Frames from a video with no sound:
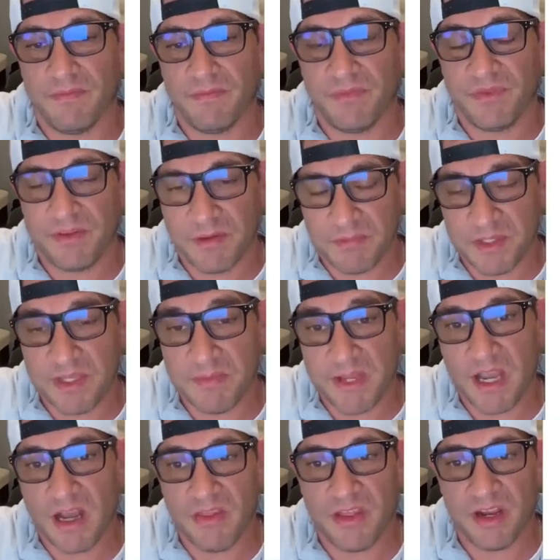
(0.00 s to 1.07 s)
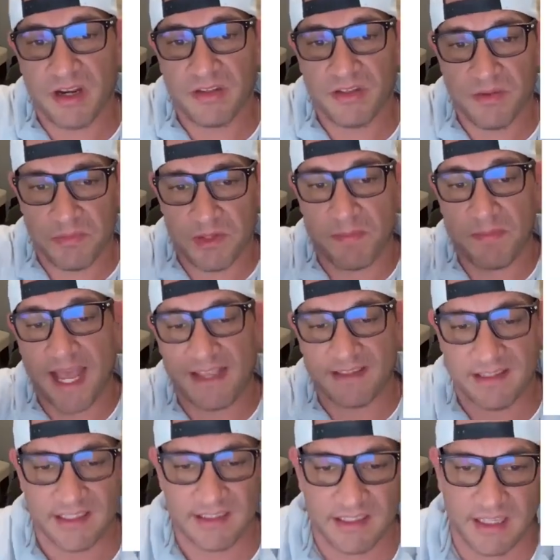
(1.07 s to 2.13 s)
to be on there to pass
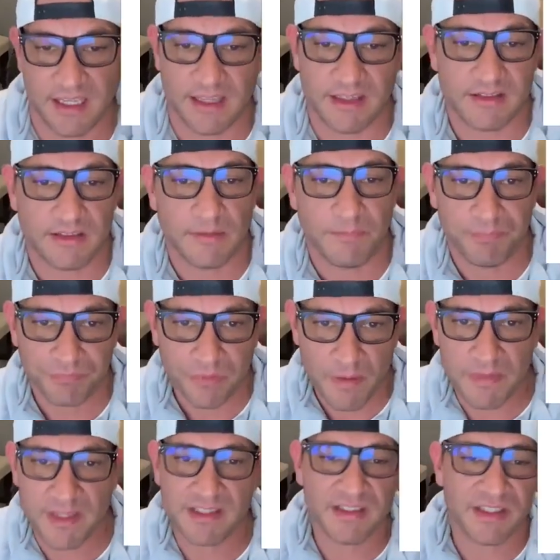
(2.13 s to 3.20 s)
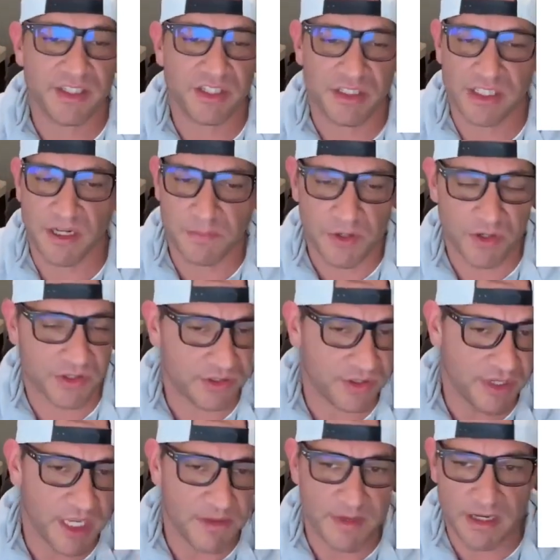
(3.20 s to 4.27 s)
this test. But since I just sent a personal
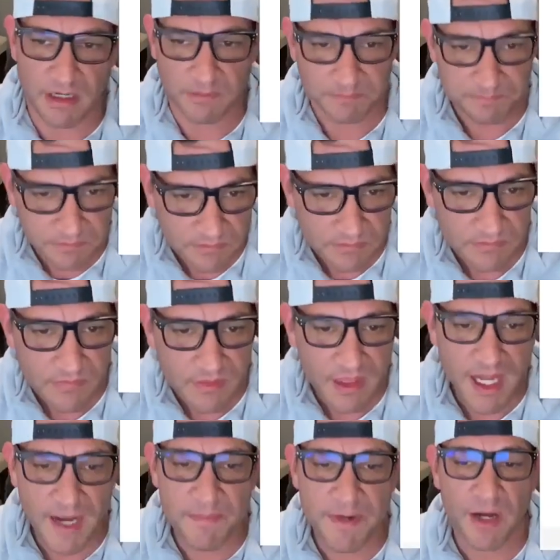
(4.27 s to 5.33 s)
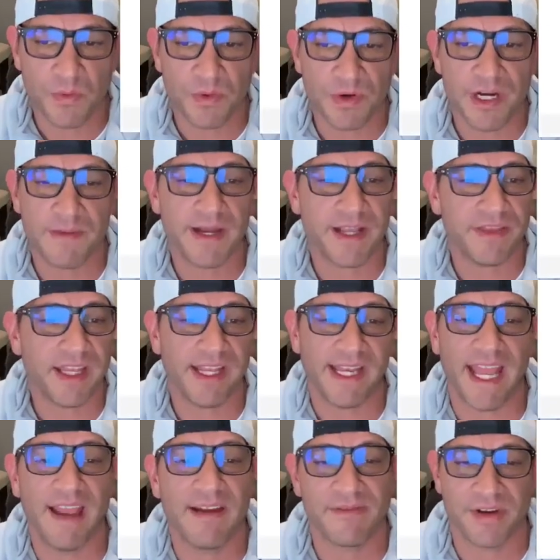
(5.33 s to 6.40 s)
email, I'm not worried about that.
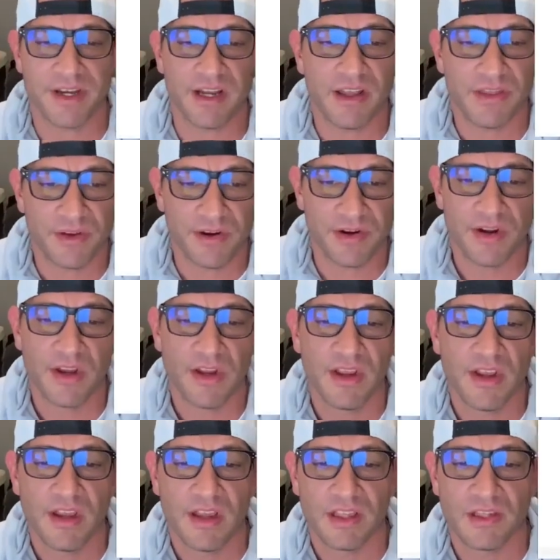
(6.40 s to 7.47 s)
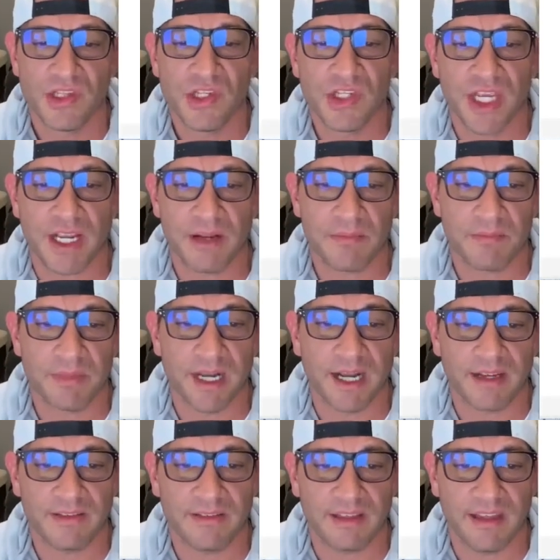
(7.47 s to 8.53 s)
Every other
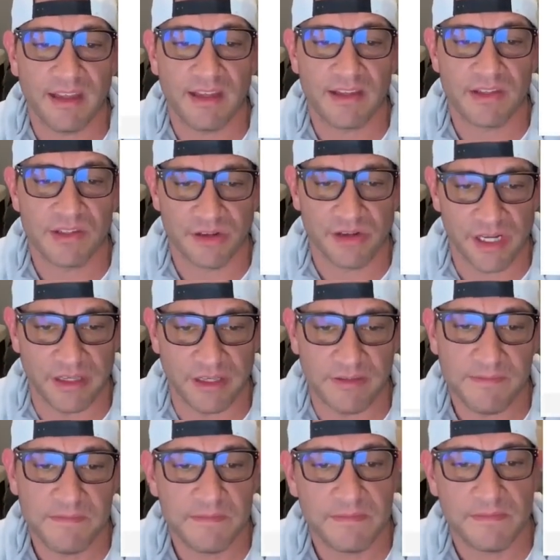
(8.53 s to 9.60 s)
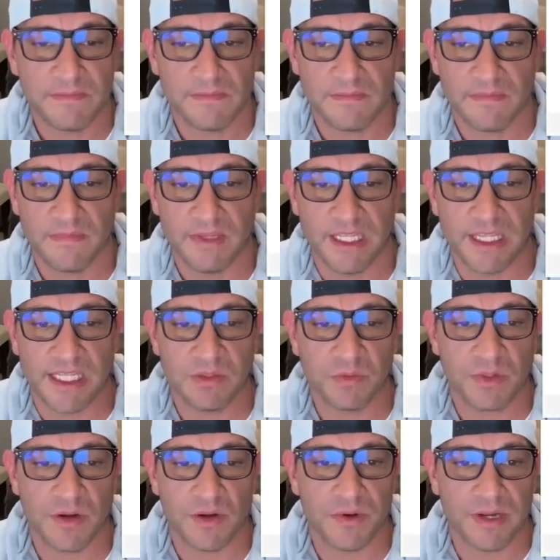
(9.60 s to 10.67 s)
checkbox is green, and that's what
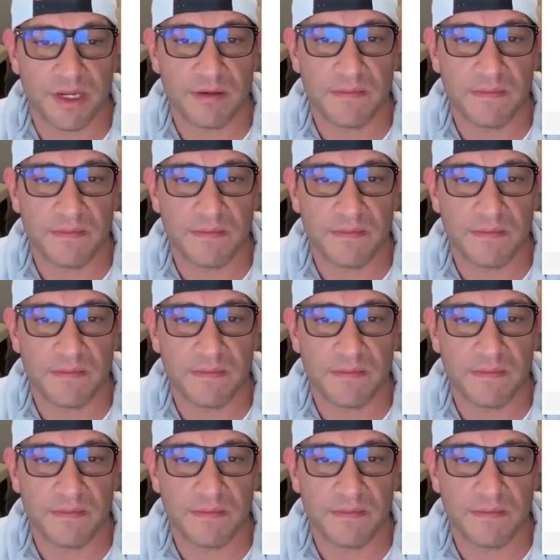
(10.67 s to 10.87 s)
I want.